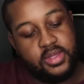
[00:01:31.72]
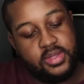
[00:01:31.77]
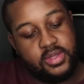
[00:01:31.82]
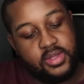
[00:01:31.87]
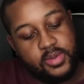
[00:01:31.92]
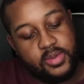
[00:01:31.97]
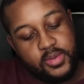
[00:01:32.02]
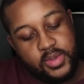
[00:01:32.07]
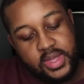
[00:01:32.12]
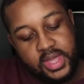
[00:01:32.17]

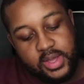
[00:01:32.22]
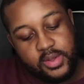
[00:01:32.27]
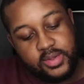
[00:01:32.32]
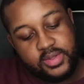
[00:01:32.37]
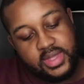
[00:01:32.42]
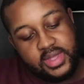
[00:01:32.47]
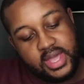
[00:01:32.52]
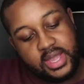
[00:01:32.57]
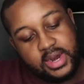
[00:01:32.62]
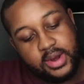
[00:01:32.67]
So we ain't gonna
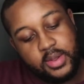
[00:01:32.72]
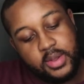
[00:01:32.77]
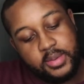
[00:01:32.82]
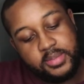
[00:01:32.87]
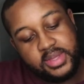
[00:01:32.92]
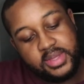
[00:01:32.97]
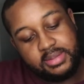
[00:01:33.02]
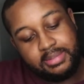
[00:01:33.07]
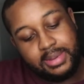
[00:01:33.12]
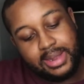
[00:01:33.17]
take long. I'm
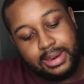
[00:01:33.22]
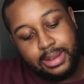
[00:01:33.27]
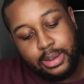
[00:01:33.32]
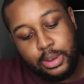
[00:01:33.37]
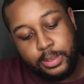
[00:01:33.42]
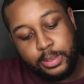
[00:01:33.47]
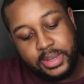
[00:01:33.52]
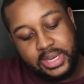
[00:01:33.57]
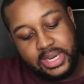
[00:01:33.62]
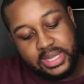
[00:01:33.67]
just about to
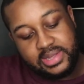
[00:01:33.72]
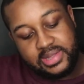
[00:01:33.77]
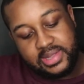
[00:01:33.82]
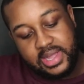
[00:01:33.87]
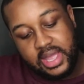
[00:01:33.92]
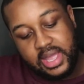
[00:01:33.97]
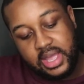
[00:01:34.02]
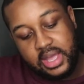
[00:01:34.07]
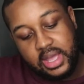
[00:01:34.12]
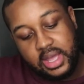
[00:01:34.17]
open this
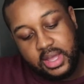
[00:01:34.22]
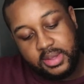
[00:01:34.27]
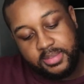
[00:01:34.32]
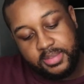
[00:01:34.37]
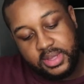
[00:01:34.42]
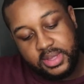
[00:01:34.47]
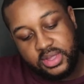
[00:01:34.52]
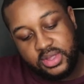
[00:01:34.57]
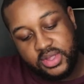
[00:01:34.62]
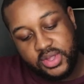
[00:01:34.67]
thing up
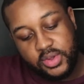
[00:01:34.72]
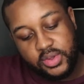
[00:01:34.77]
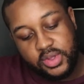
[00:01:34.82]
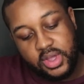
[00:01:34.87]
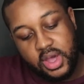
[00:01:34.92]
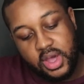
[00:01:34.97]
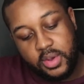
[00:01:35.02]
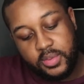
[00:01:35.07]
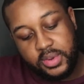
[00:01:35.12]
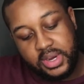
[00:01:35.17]
and show
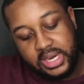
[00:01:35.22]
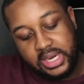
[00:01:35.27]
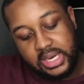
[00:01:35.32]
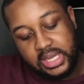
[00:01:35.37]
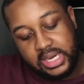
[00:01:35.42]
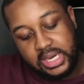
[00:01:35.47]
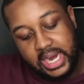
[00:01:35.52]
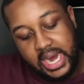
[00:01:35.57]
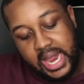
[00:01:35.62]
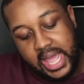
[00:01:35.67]
y'all what it
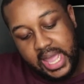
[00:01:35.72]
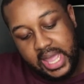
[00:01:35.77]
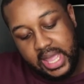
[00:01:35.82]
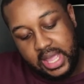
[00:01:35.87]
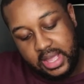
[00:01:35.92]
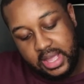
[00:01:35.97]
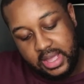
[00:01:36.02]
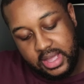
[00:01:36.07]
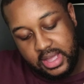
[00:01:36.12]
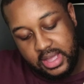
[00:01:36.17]
look like
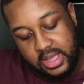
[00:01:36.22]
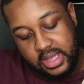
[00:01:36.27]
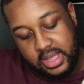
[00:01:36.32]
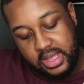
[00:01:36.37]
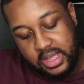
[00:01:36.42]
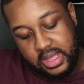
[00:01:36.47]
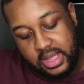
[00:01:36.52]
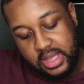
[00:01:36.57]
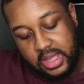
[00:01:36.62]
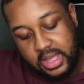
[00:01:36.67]

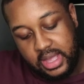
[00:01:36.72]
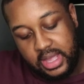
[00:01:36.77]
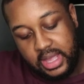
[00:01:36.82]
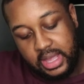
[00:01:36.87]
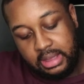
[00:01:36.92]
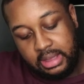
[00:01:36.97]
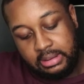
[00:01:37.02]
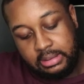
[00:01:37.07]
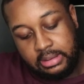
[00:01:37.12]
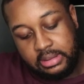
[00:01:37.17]

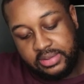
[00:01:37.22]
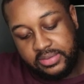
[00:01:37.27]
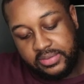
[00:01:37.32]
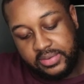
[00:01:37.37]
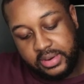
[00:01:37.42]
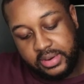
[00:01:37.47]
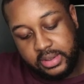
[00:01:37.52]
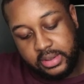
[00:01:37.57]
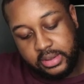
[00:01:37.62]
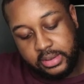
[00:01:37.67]
okay, in this
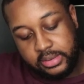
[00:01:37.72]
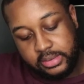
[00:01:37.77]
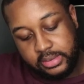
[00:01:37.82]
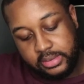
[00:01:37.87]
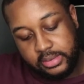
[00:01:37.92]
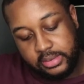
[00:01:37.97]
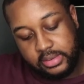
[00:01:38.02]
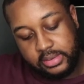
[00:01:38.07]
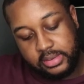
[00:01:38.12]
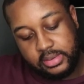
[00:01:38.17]
video.
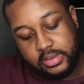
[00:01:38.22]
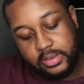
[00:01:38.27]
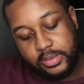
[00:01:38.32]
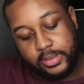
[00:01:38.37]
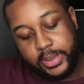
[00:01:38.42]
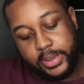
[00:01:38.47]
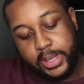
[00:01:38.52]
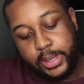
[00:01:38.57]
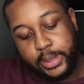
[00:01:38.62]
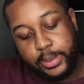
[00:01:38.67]

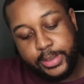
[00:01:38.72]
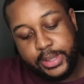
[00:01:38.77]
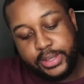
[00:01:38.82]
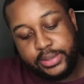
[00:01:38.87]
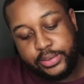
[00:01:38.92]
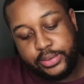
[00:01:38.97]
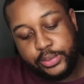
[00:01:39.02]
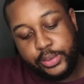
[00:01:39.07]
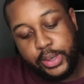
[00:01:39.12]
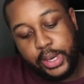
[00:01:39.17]
It ain't gonna be
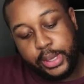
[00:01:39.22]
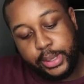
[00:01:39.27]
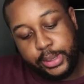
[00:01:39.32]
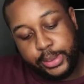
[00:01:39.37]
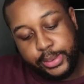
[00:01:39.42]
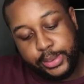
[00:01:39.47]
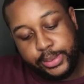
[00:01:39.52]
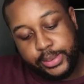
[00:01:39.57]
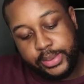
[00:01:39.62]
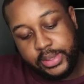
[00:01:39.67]
too
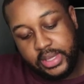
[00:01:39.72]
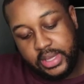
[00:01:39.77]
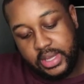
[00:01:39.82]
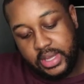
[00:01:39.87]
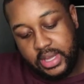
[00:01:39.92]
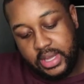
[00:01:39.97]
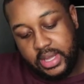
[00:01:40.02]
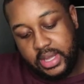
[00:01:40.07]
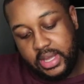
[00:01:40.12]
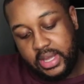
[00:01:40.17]
long.
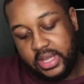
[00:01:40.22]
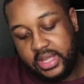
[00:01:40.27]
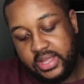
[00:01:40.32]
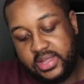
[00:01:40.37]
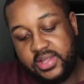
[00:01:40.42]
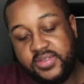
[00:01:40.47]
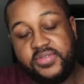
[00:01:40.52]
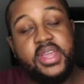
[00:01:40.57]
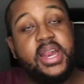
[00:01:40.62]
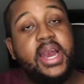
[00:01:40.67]
Cause
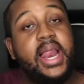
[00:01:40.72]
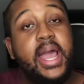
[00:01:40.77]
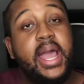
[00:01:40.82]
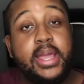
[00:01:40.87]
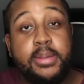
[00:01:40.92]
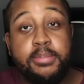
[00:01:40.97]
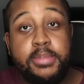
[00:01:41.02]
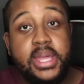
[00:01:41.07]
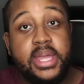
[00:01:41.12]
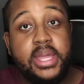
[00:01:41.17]
if you're
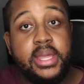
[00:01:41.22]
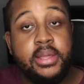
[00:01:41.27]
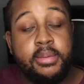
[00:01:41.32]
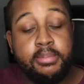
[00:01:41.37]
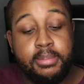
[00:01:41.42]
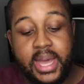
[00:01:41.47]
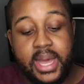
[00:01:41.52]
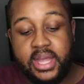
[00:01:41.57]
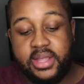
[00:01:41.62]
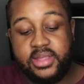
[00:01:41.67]
like me,
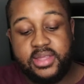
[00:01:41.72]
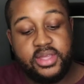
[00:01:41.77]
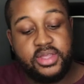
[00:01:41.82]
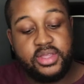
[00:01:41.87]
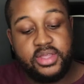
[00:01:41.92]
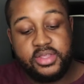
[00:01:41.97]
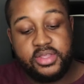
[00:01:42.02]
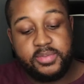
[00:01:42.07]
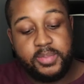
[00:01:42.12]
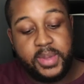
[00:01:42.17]
my
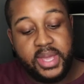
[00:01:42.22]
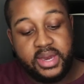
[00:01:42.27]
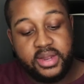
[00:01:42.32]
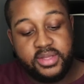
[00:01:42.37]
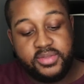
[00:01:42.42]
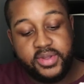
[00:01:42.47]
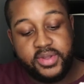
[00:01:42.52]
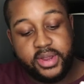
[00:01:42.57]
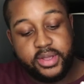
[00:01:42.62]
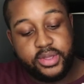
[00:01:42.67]
attention span is
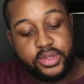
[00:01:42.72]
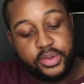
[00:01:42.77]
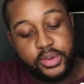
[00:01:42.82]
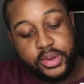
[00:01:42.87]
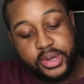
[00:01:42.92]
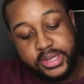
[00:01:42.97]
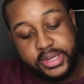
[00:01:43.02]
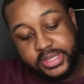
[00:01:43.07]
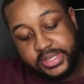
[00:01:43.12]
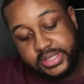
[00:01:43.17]
very short.